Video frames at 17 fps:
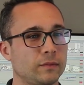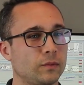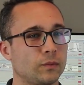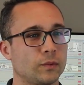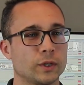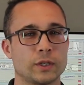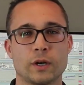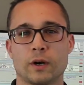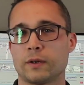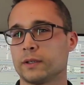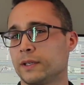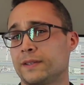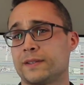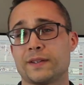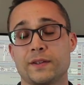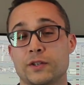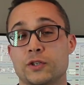
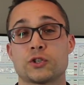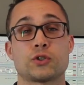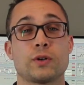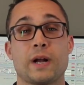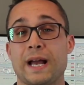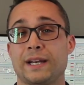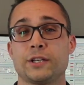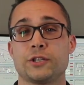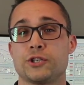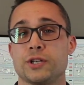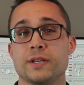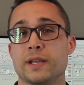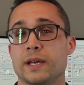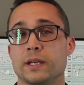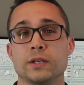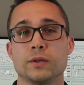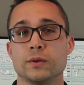regardless of the strategy
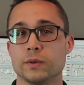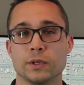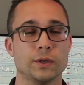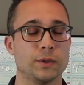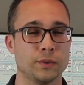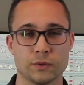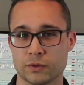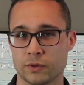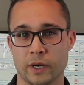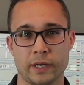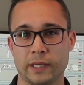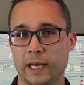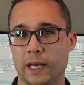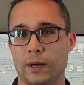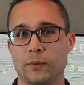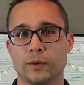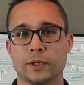that you use right
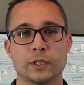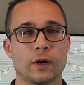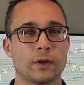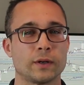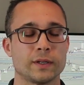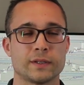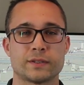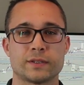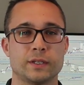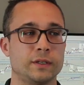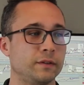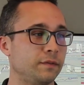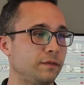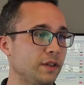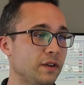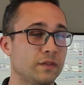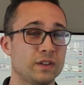now, regardless
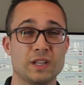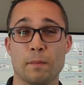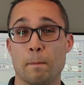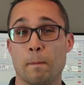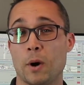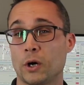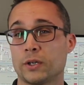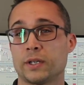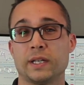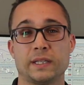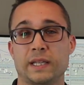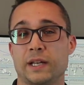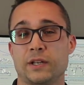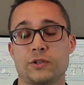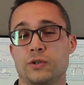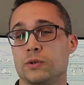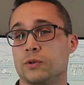of even the market
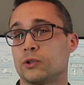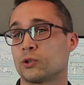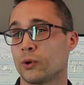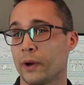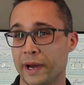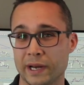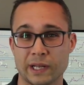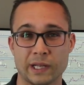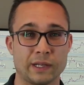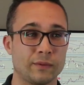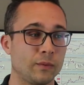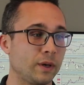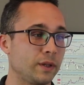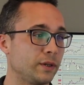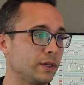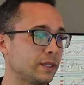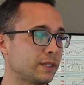that you trade in,
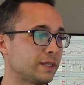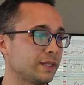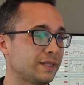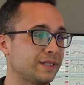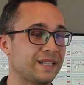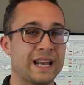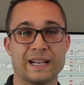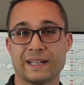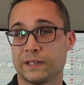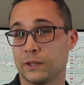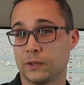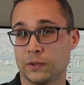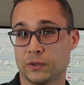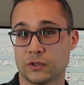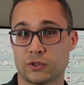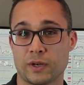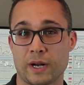whether it's a
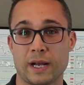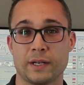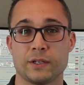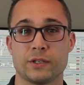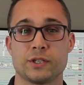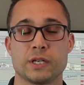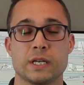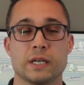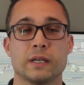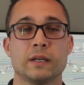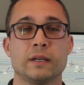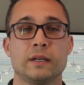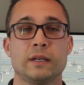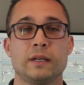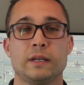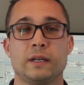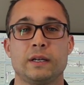technical strategy,
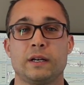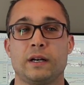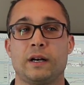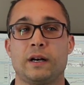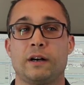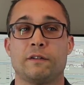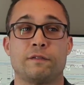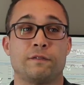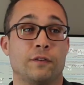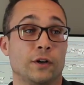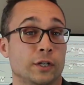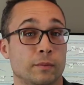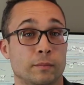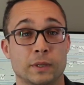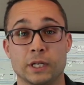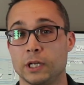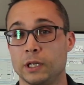a
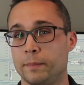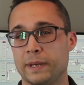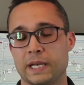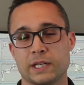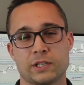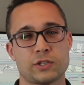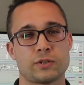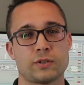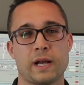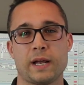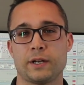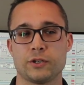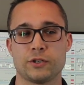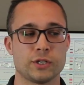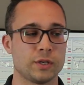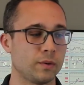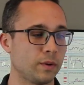fundamental based
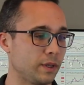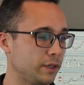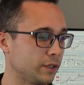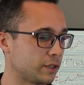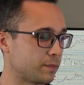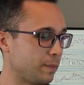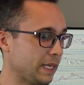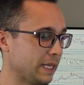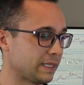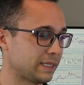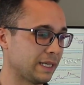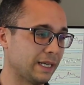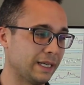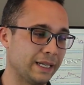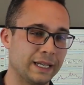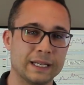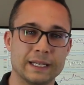strategy, whether it's based
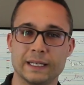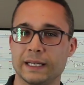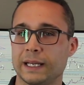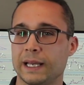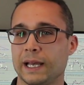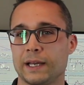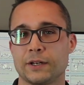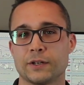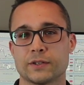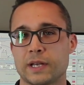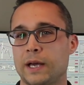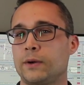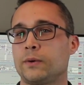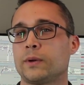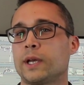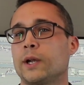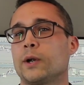on indicators, I
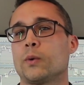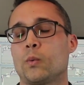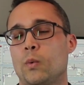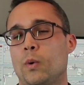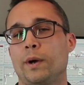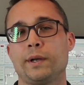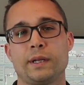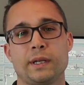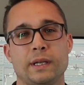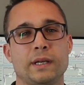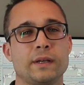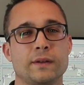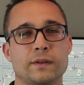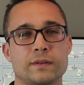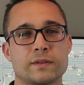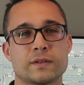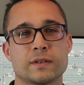don't care what it
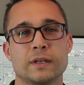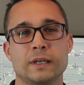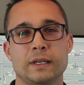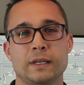is,